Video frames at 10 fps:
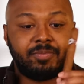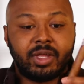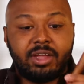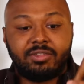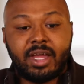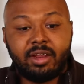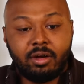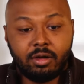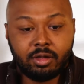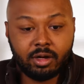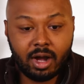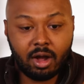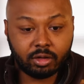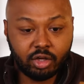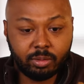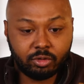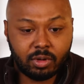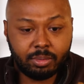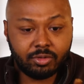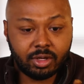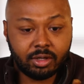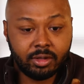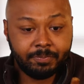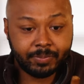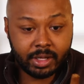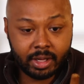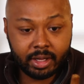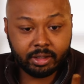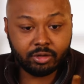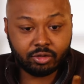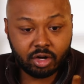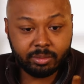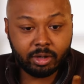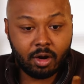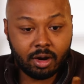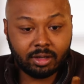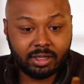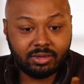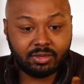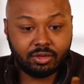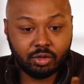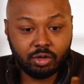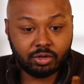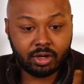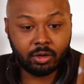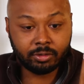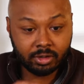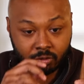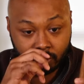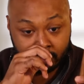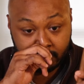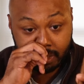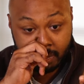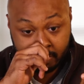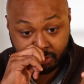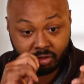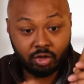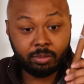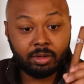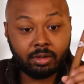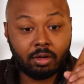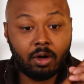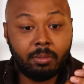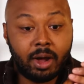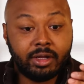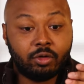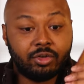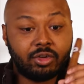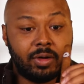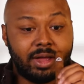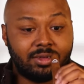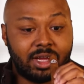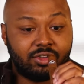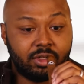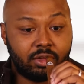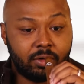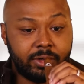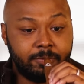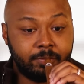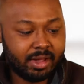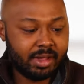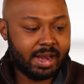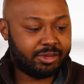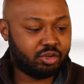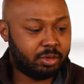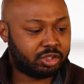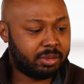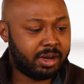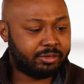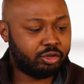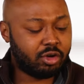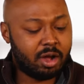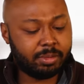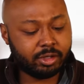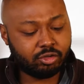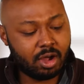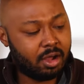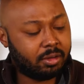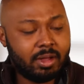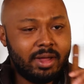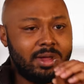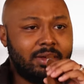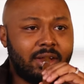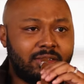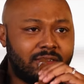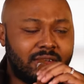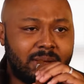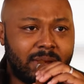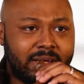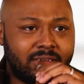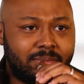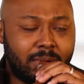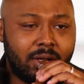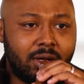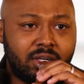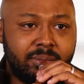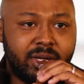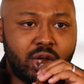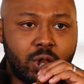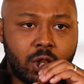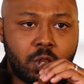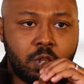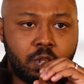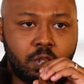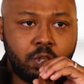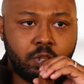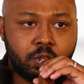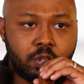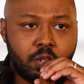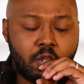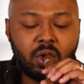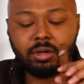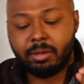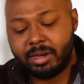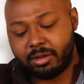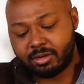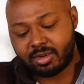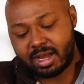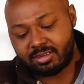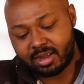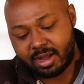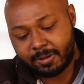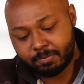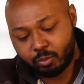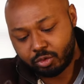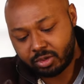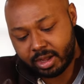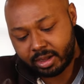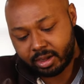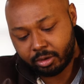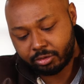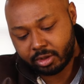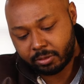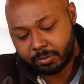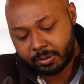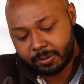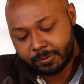As stated earlier, all Cubans represented in this tournament are at least 2 years old. This Cuban or Montecristo A is actually 3. Not too much coming off the draw, but the draw doesn't seem like it's plugged, but a little bit on the tight side. We'll see how it goes though.